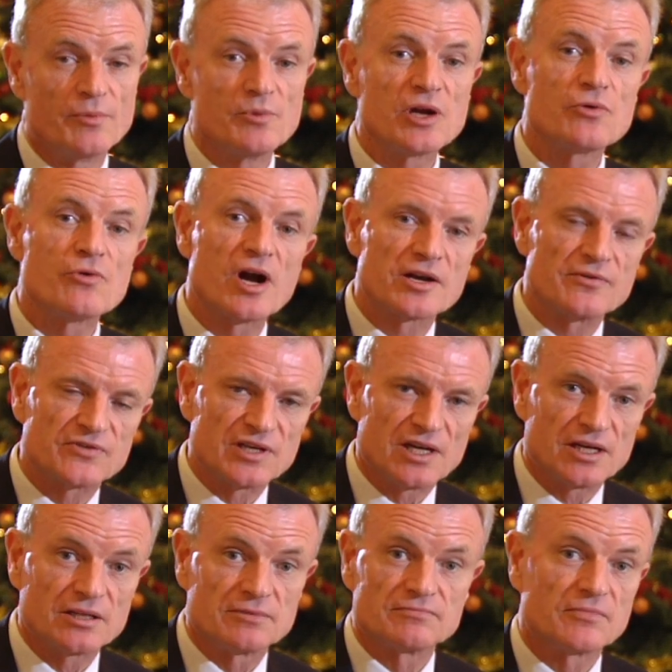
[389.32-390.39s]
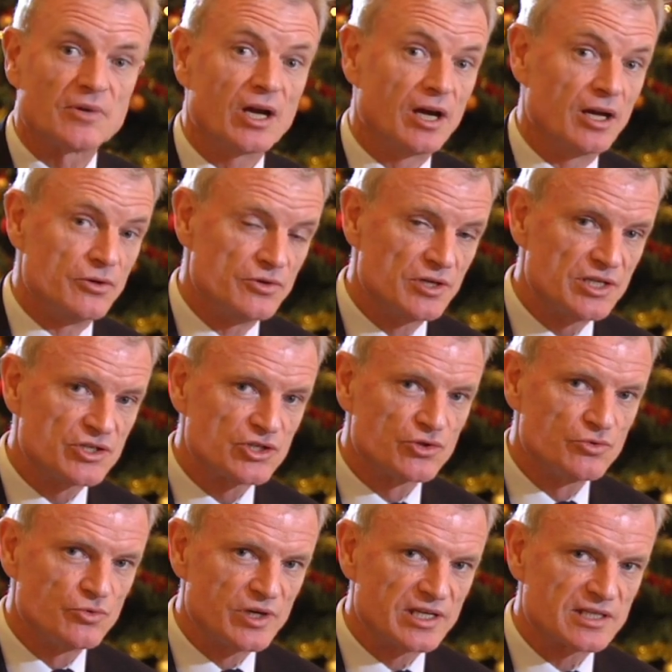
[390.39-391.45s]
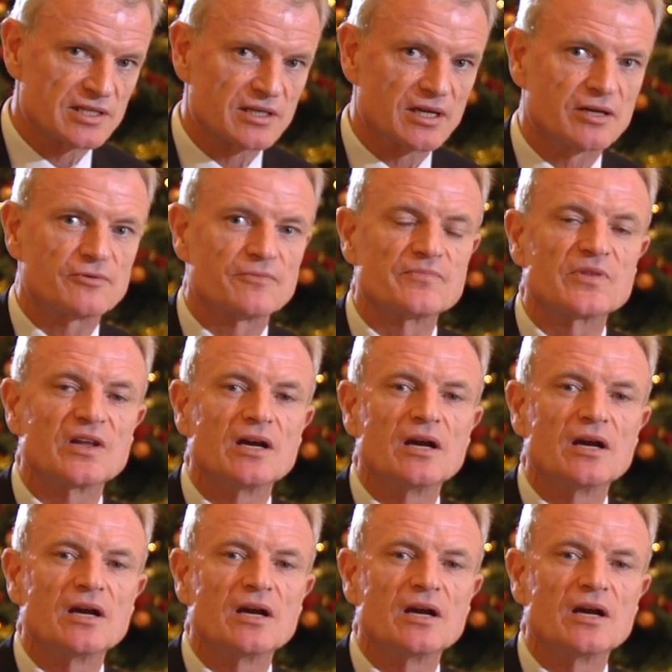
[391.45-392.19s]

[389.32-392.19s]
When we arrived here, only 2 weeks ago,